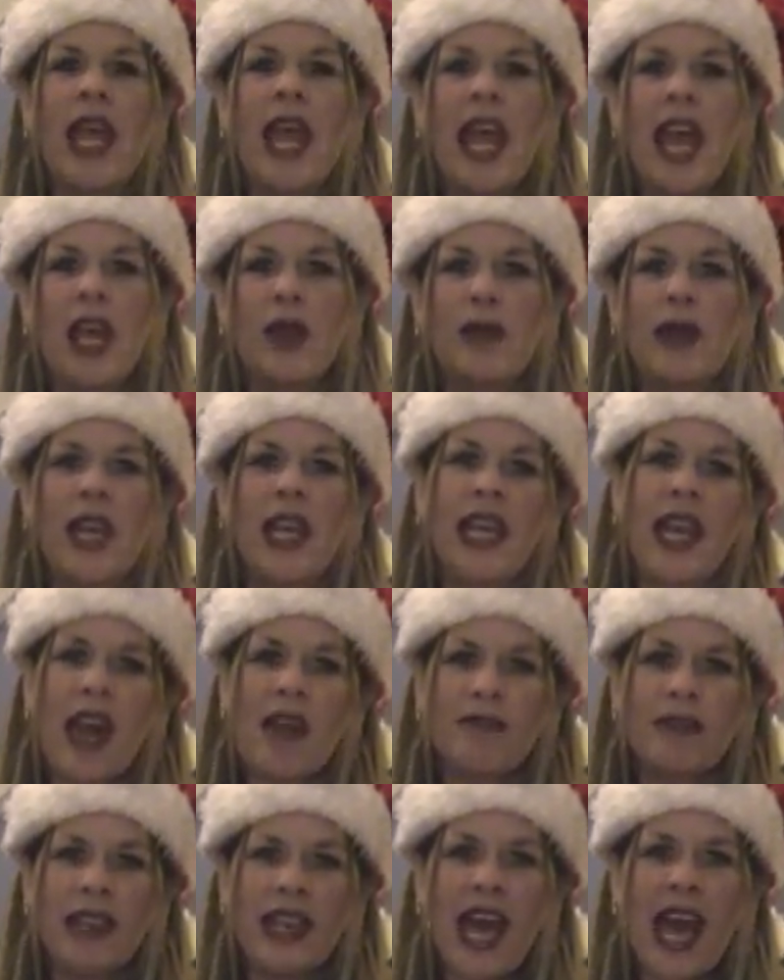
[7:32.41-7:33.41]
Anyway,
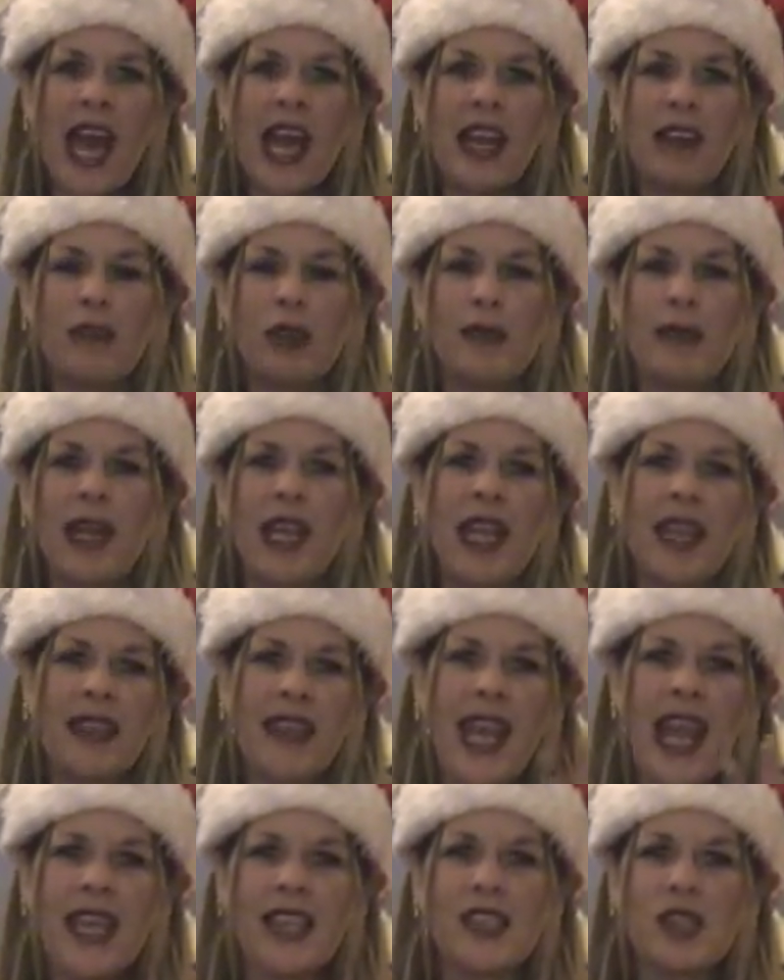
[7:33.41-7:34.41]
enough of that, everybody.
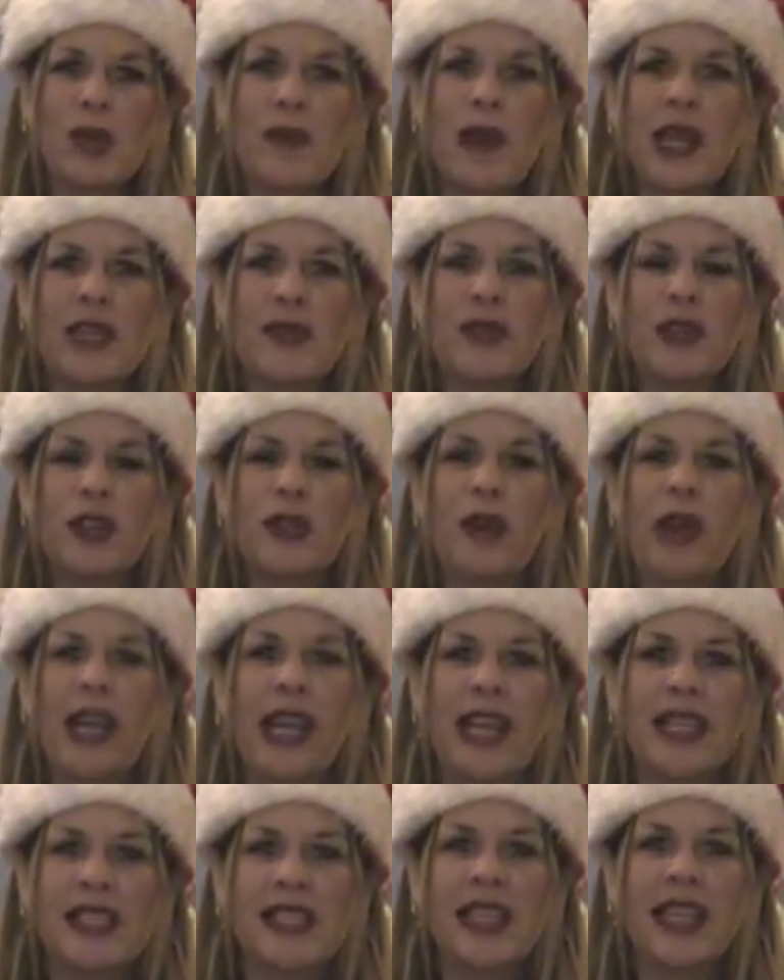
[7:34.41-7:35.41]
Thanks so much for
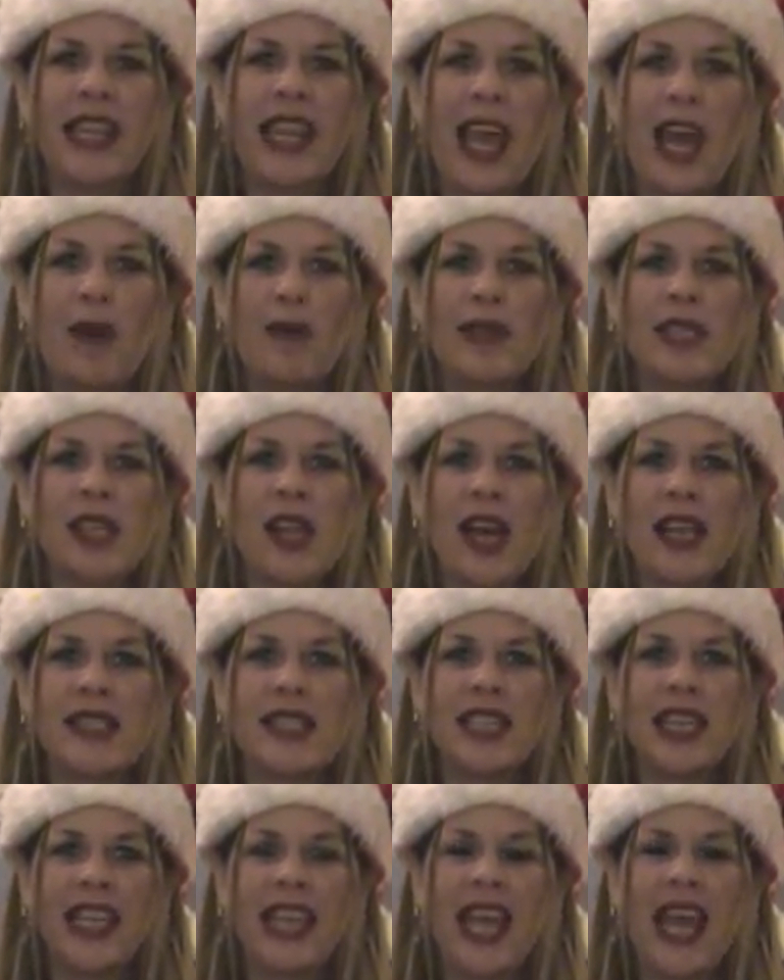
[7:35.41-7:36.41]
joining us at the Cannabis
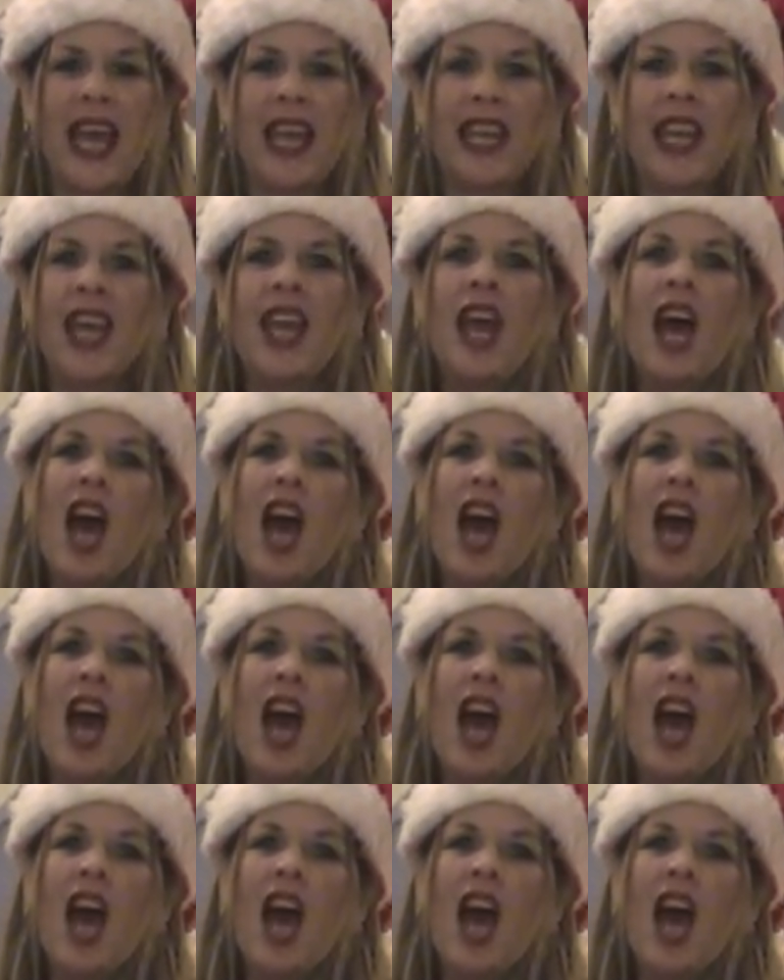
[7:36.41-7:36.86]
Closet again.